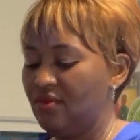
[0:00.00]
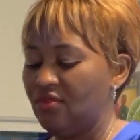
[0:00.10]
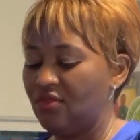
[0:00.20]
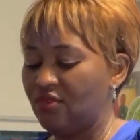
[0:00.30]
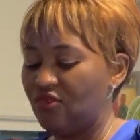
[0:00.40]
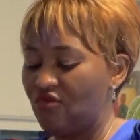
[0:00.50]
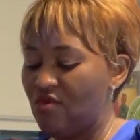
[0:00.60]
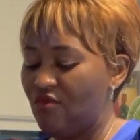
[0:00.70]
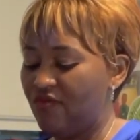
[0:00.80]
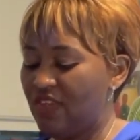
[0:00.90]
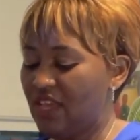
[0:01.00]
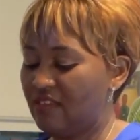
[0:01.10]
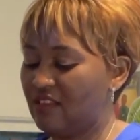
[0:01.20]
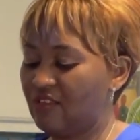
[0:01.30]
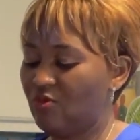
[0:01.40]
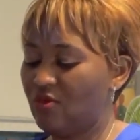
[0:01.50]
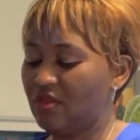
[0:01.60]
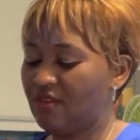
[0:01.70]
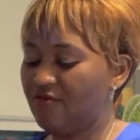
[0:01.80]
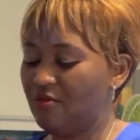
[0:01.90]
just to remove the excess
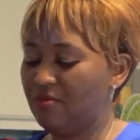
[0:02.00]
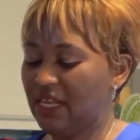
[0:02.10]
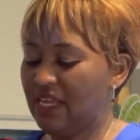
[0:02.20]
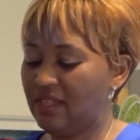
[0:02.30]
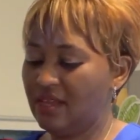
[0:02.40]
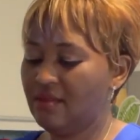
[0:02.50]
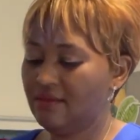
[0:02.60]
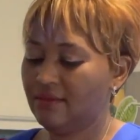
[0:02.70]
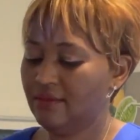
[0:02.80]
water from blending.